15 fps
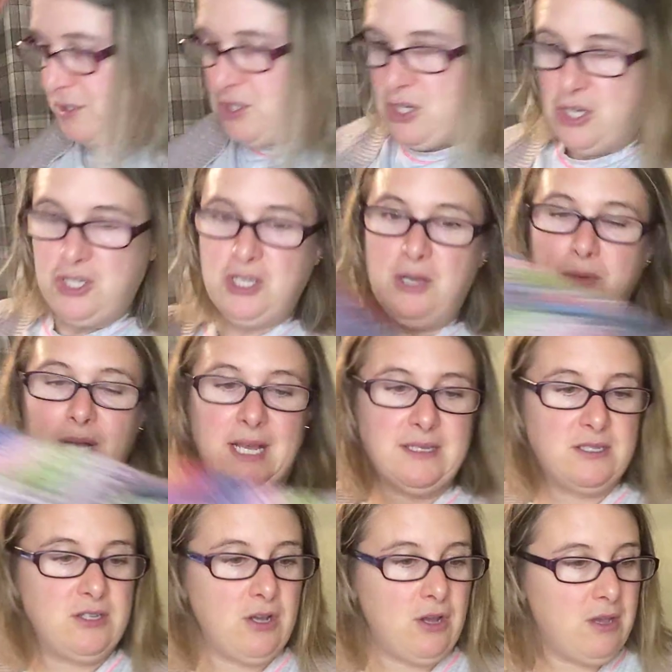which I showed
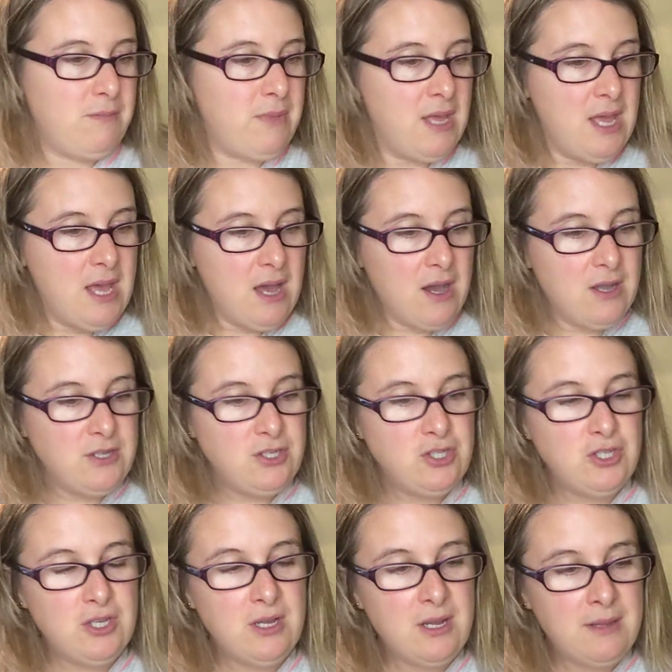last time,
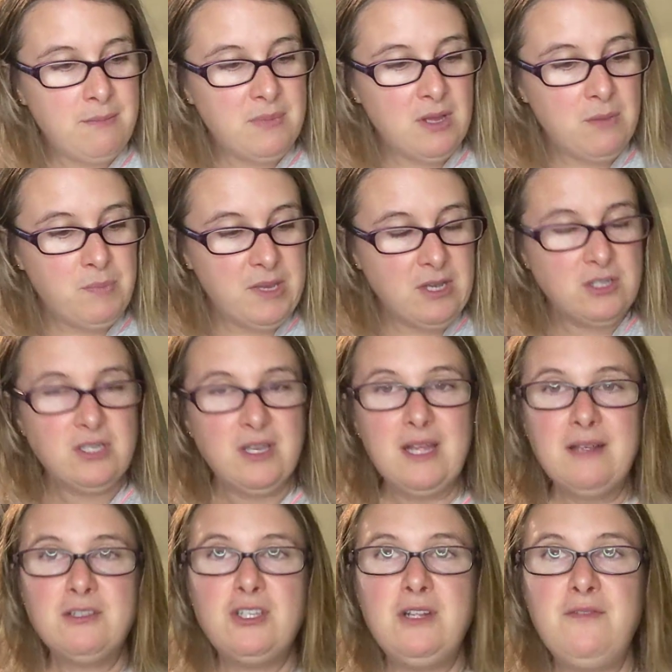because I
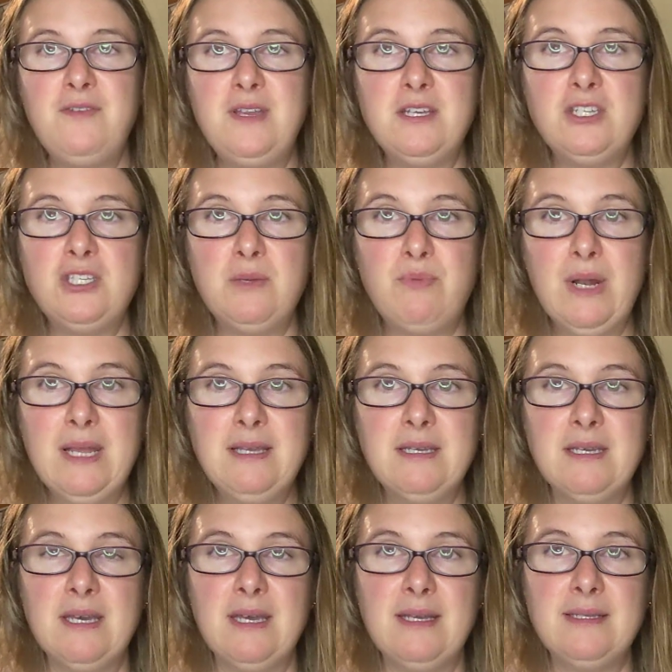actually finished the
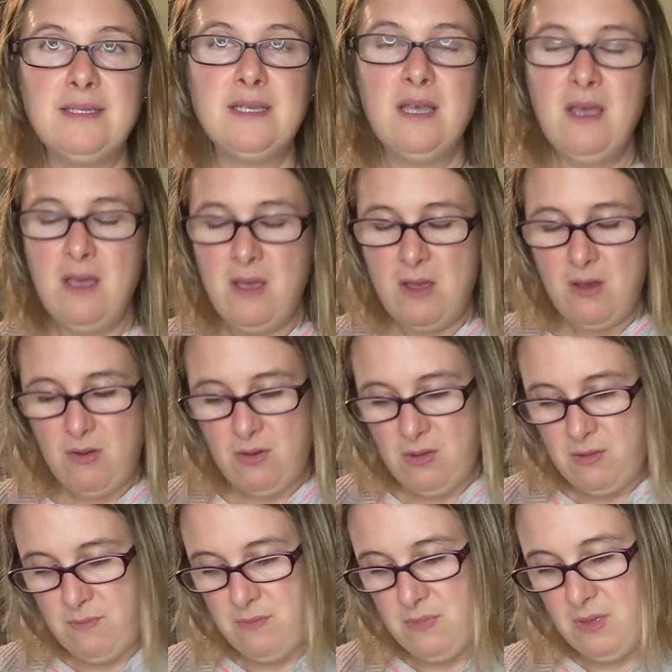blanket,
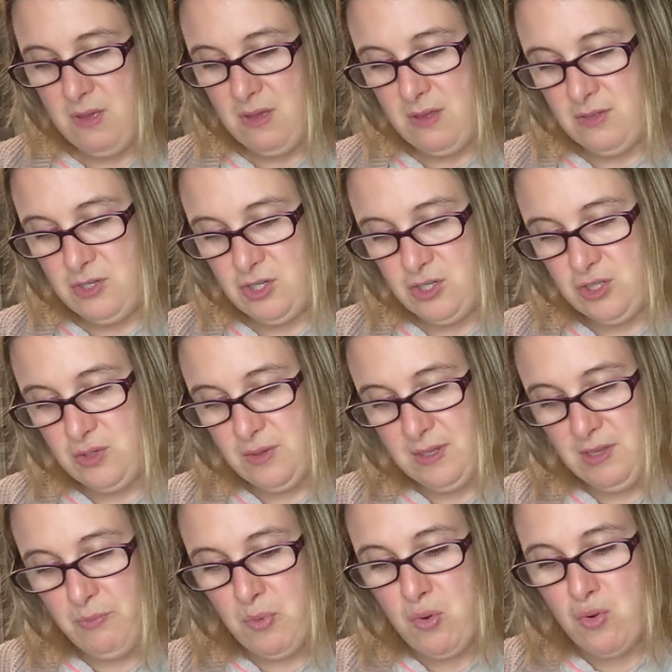I'm just
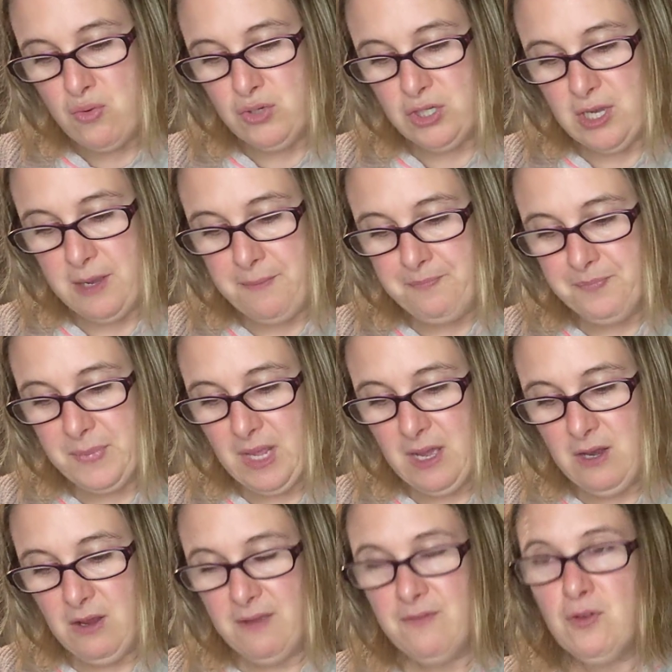doing the border,
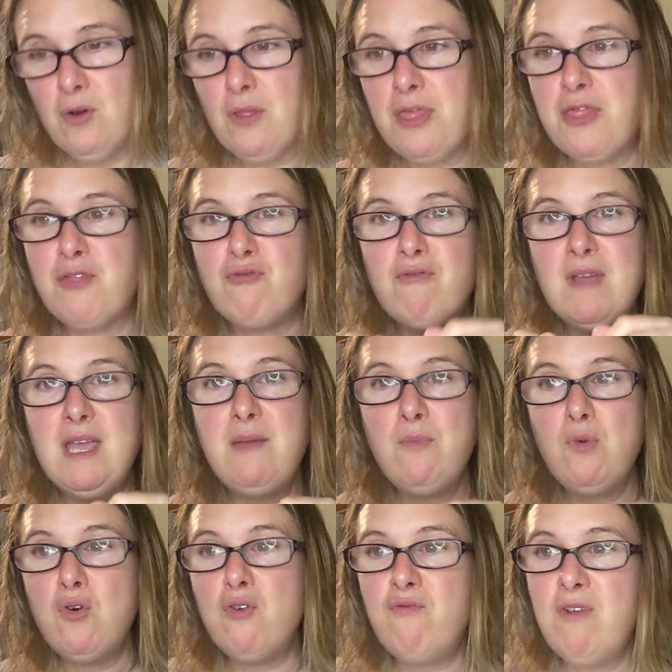and I've got 3
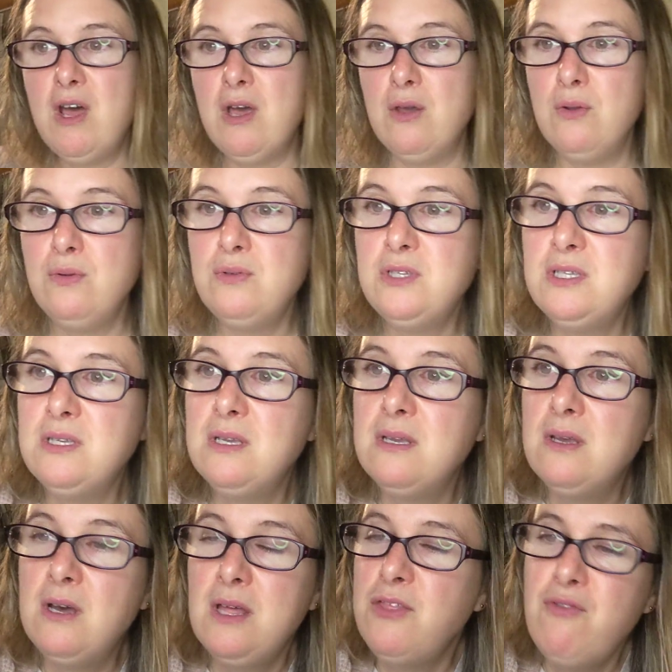more rows,
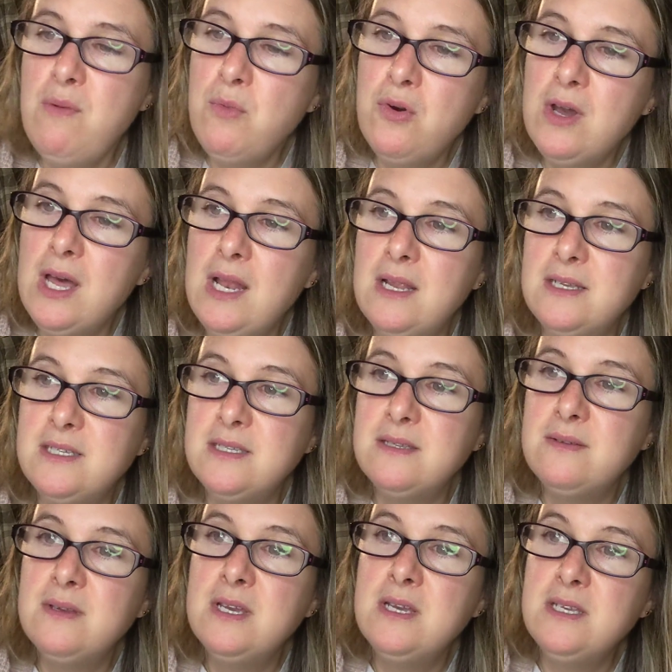3 more colours,
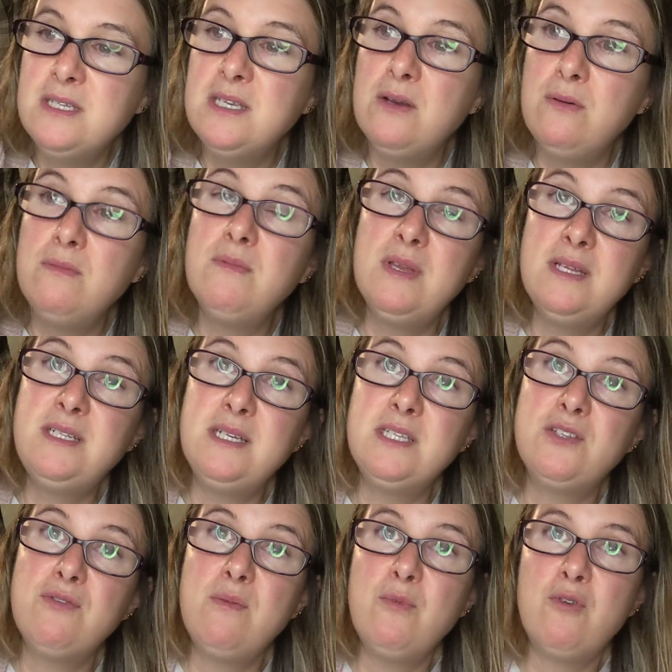so it
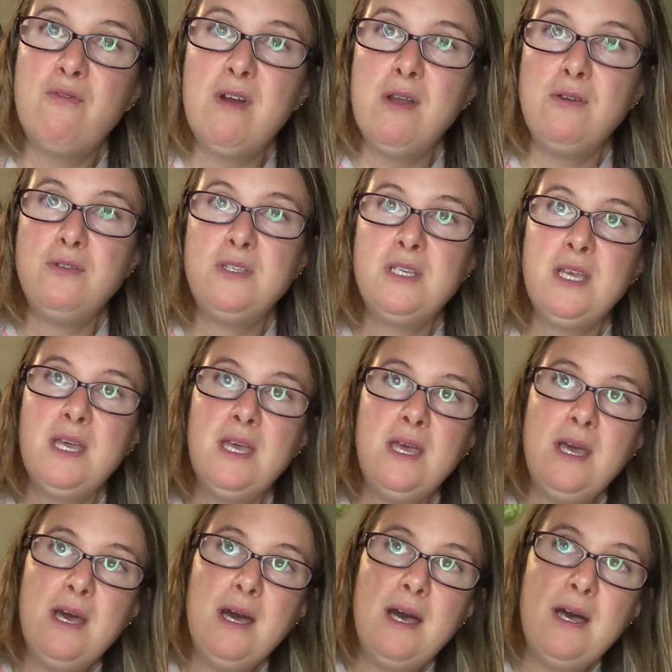is 3 more rows
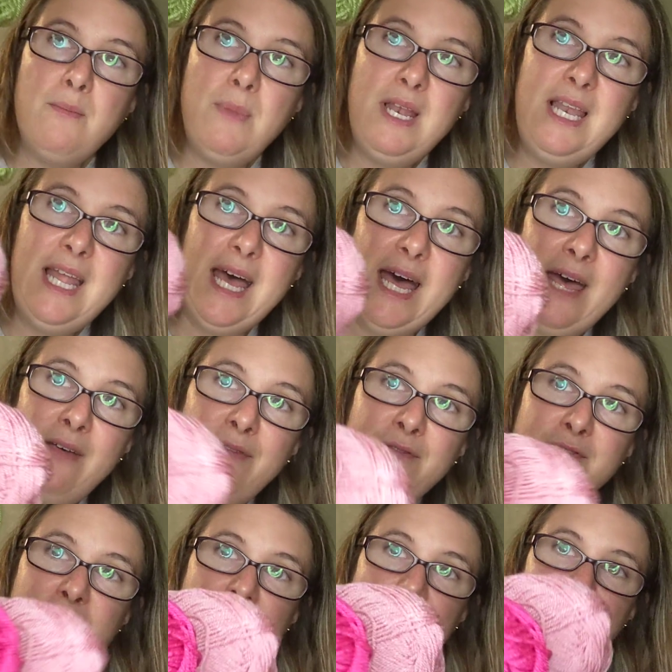
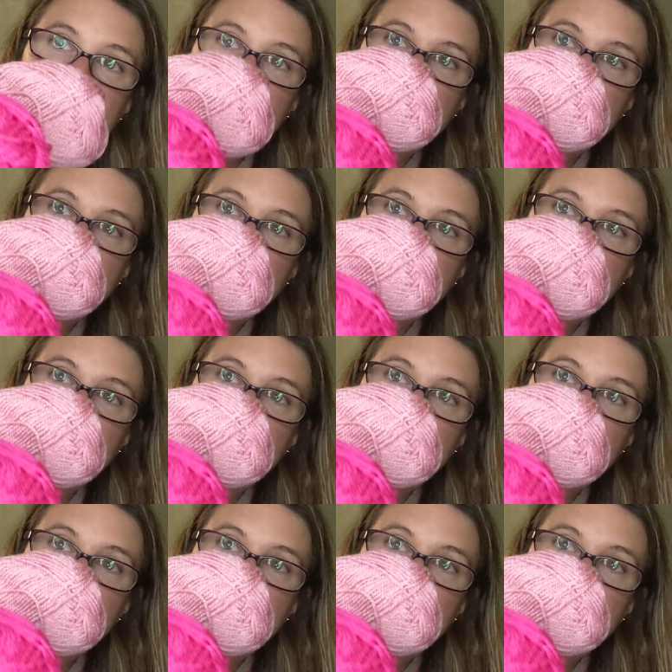left